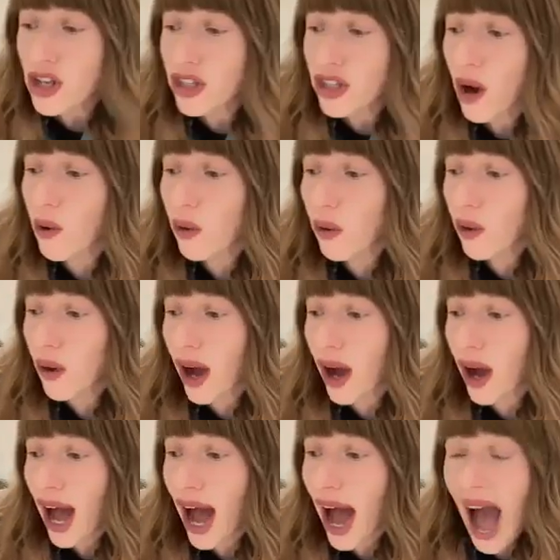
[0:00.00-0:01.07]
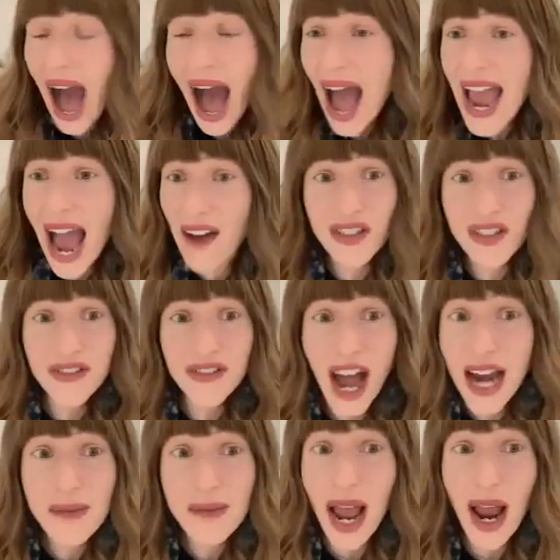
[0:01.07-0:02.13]
So I
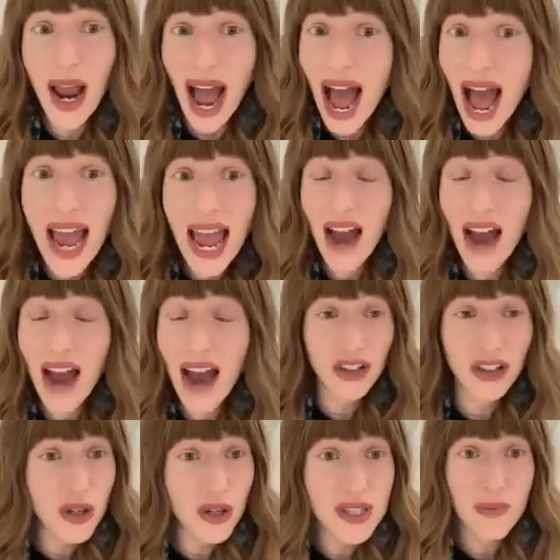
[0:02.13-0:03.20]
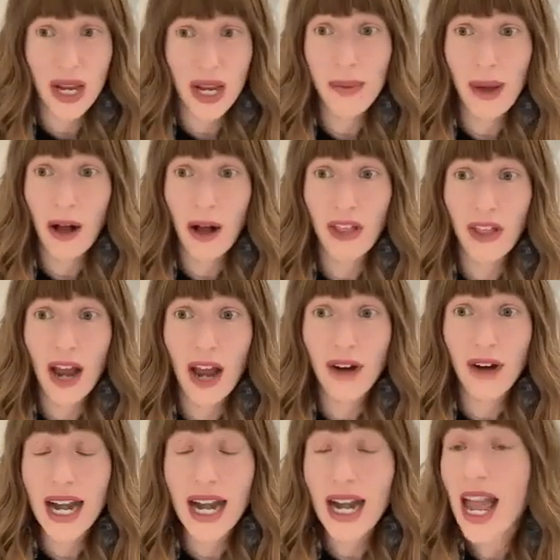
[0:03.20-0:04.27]
have to do something about that,
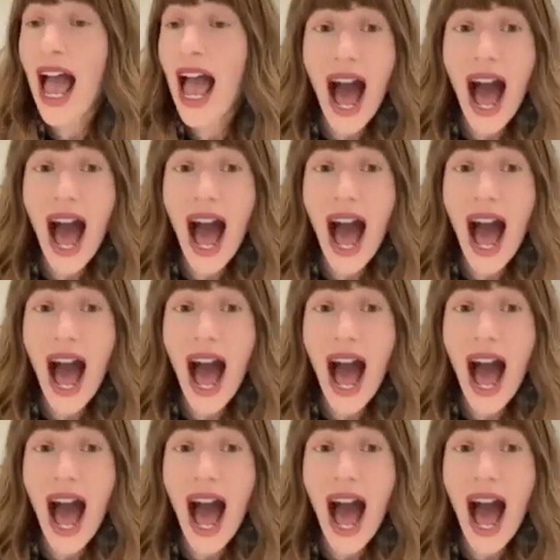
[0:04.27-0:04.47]
right?